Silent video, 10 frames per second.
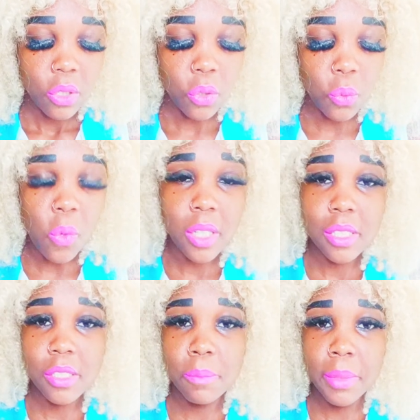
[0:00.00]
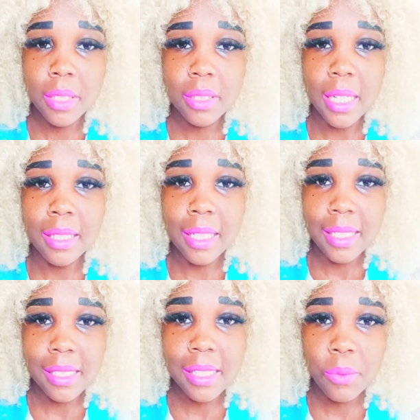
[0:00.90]
who wants to build a
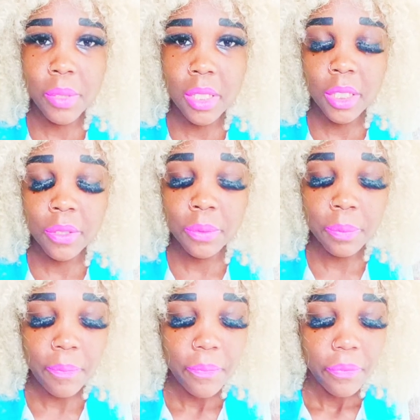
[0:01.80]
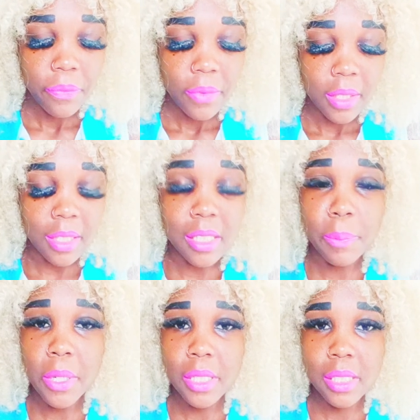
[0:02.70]
legacy with you. This
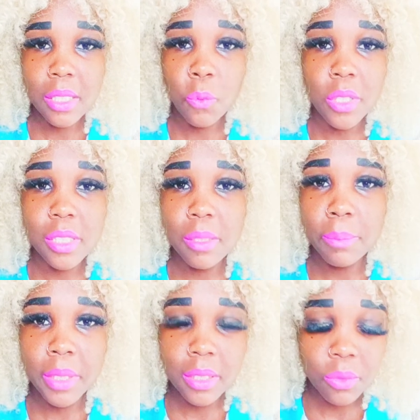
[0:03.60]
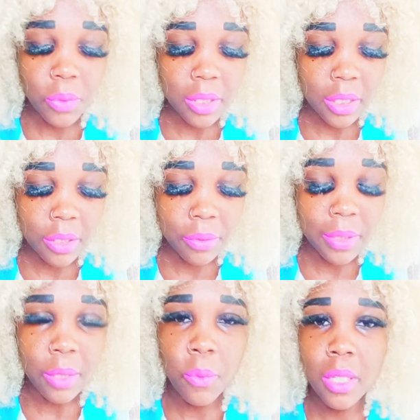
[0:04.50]
person wants to build with you.
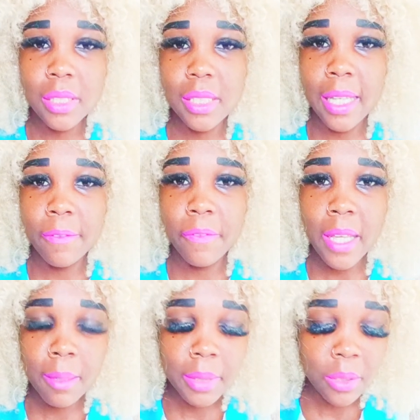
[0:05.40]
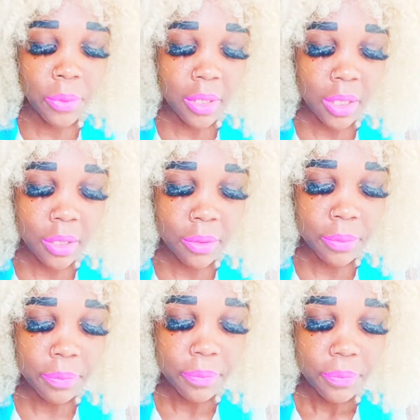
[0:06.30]
They want a family with you.